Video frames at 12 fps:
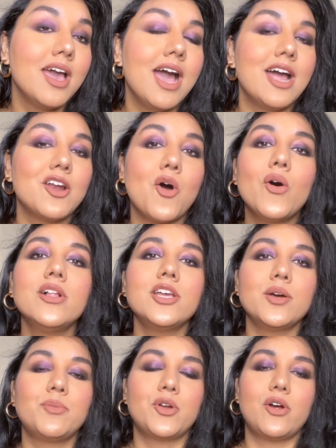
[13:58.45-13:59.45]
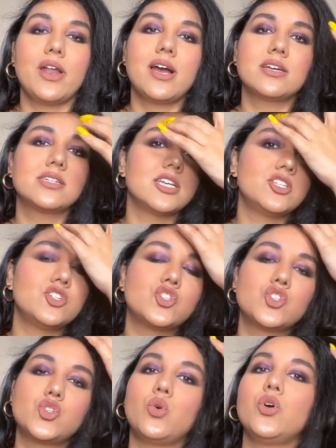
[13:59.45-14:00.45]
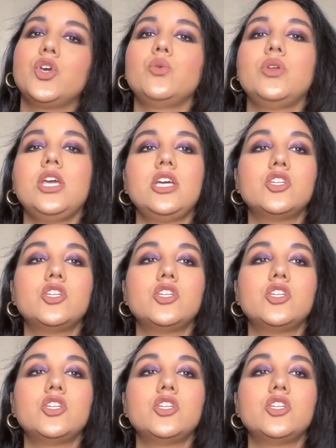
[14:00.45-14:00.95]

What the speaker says: And all their products are just so unique,